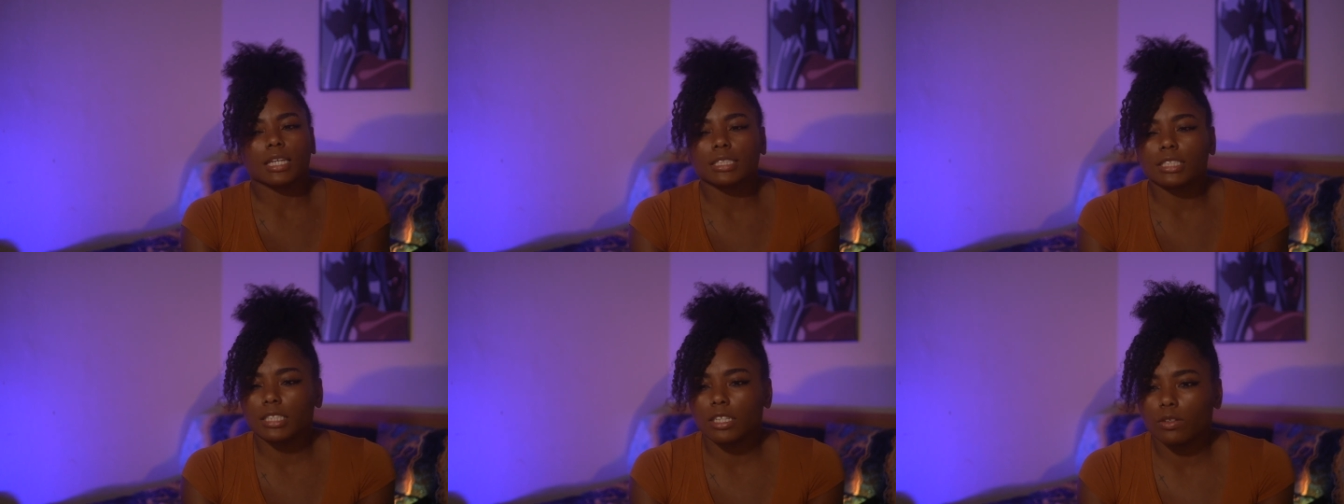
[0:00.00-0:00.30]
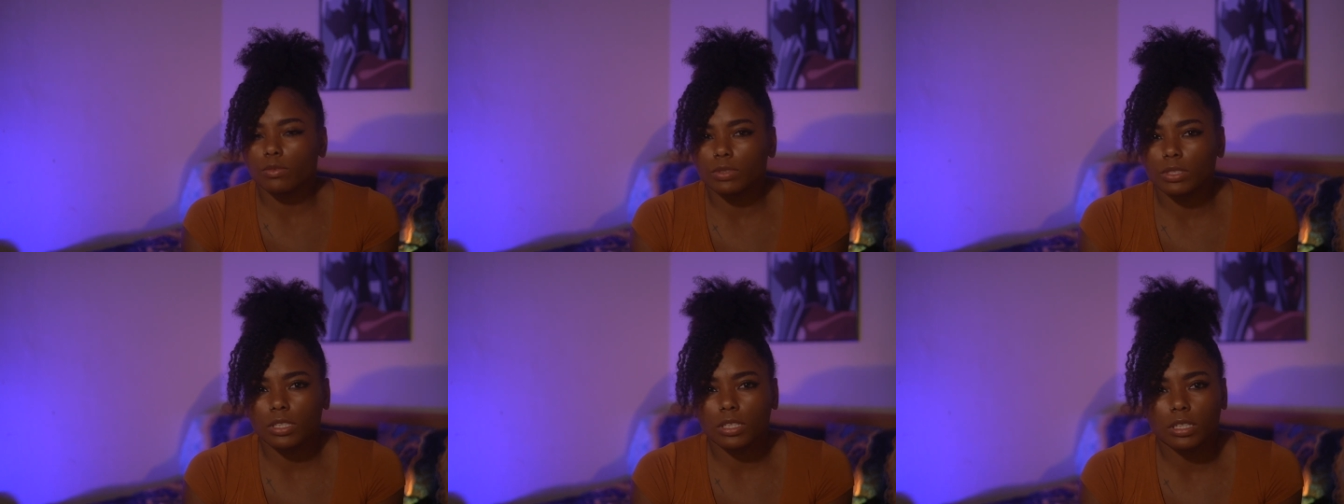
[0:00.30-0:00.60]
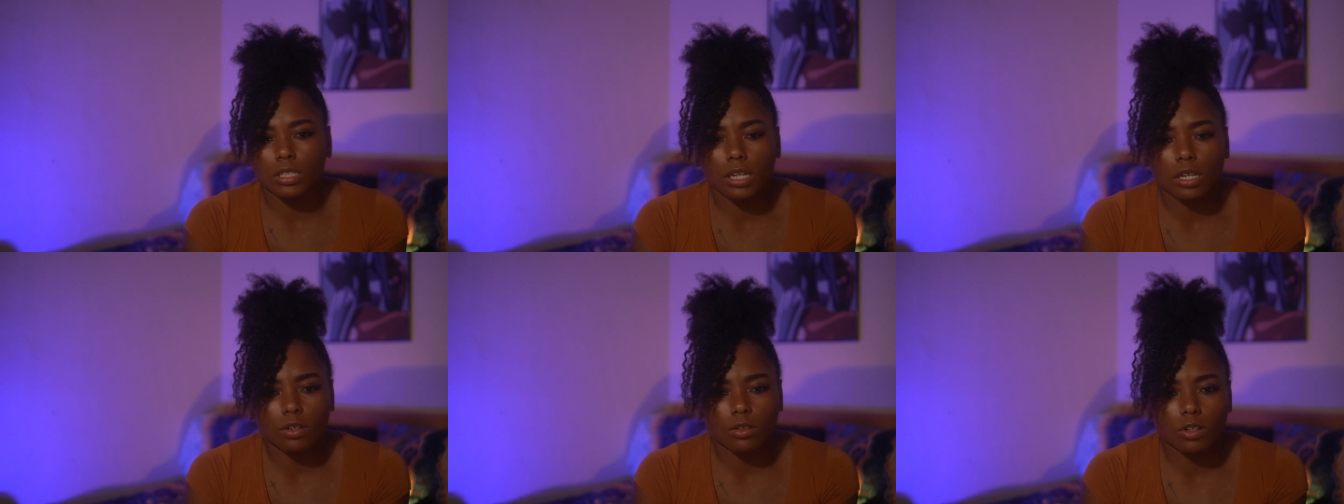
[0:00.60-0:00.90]
They said it was
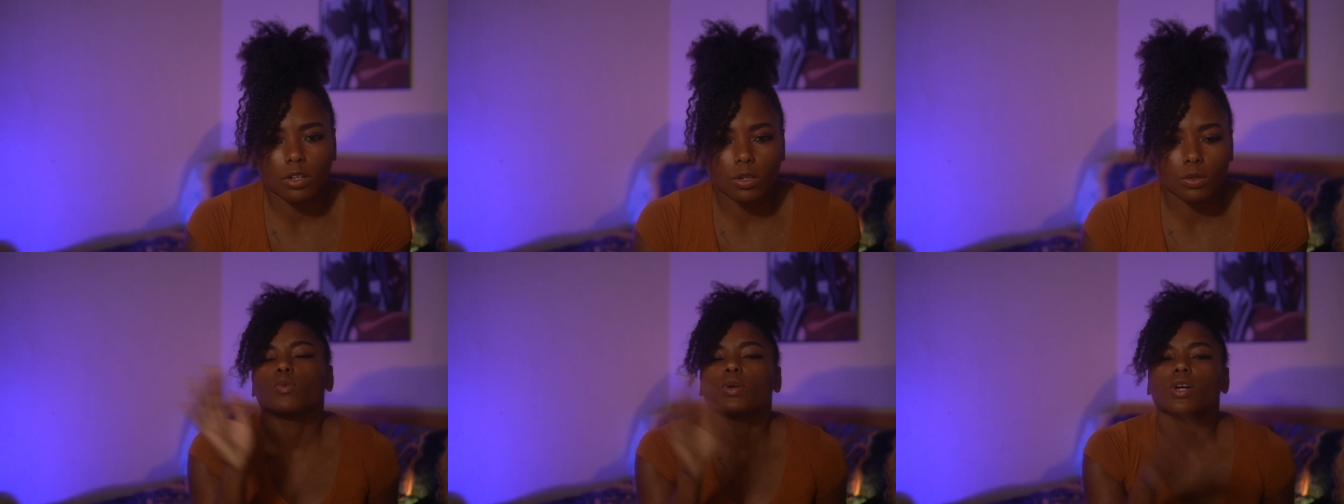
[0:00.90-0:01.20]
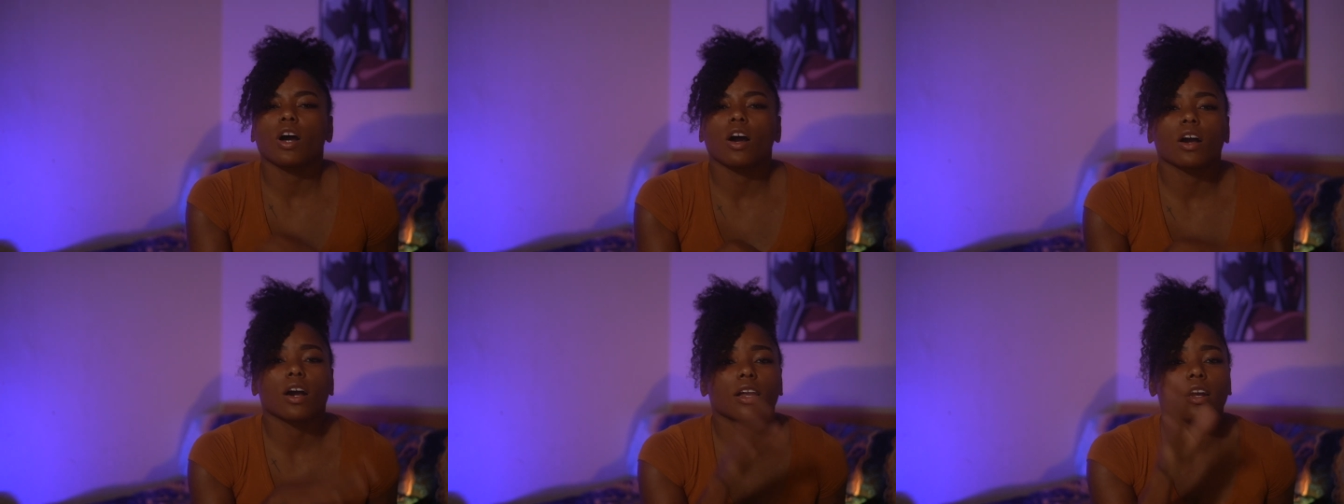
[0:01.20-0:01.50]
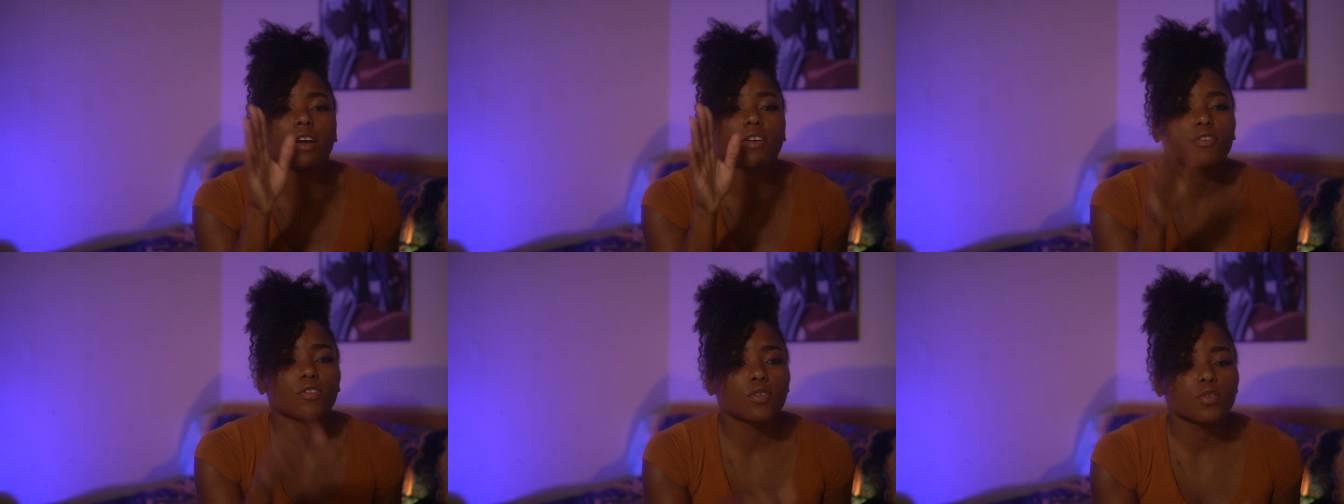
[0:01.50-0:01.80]
good. I don't know. We all got
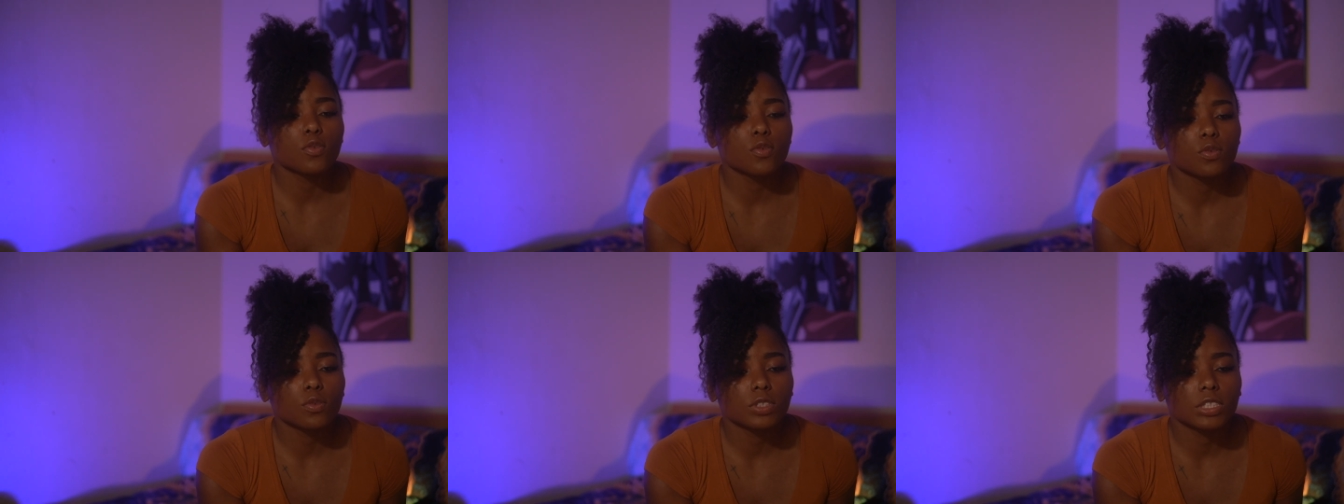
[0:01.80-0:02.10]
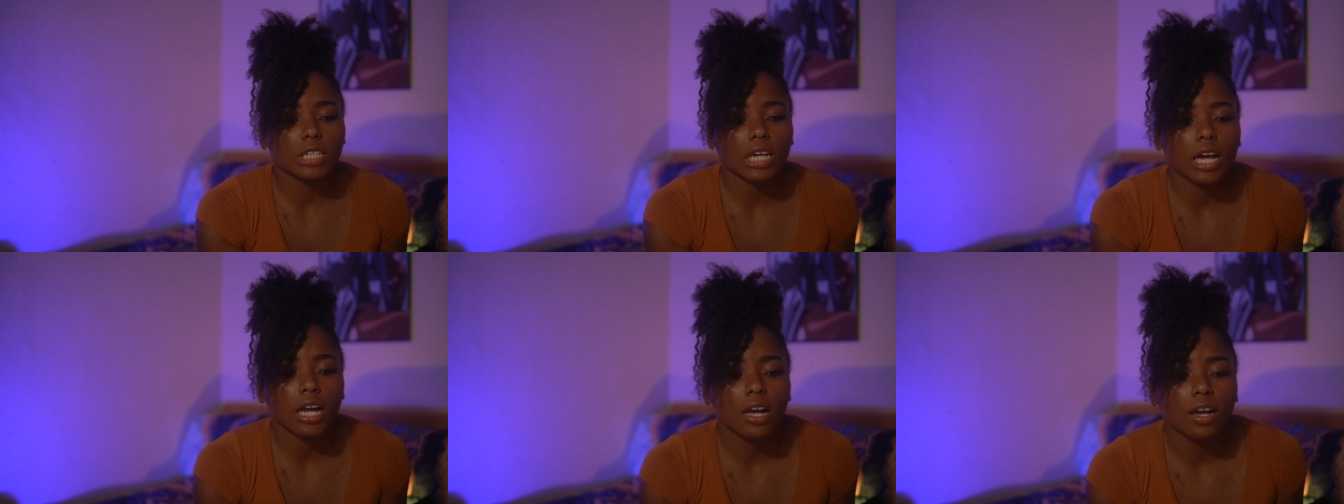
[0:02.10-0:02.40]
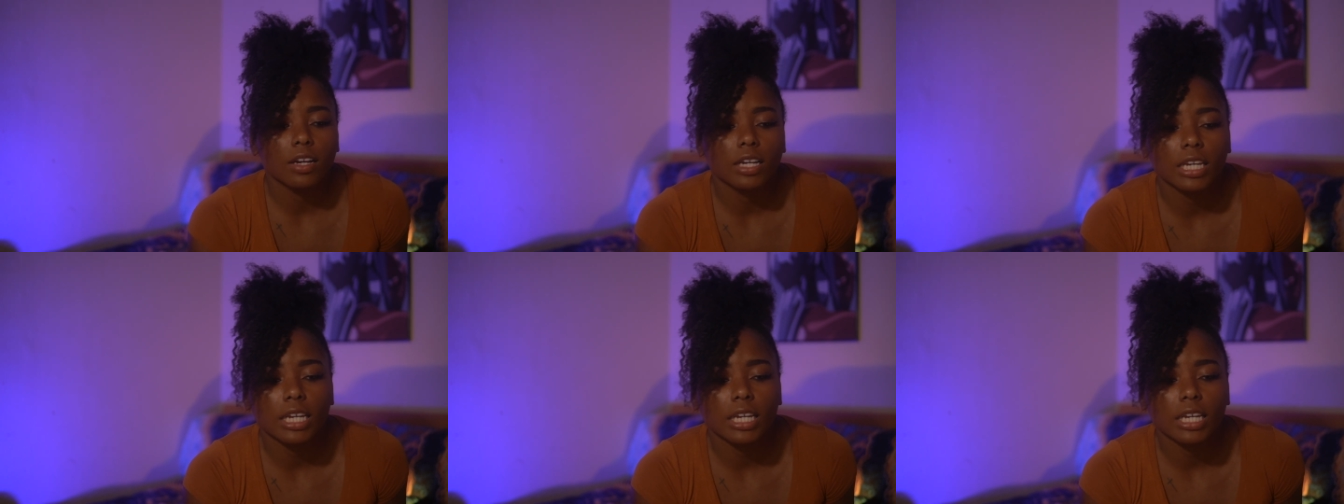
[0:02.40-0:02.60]
our food, child,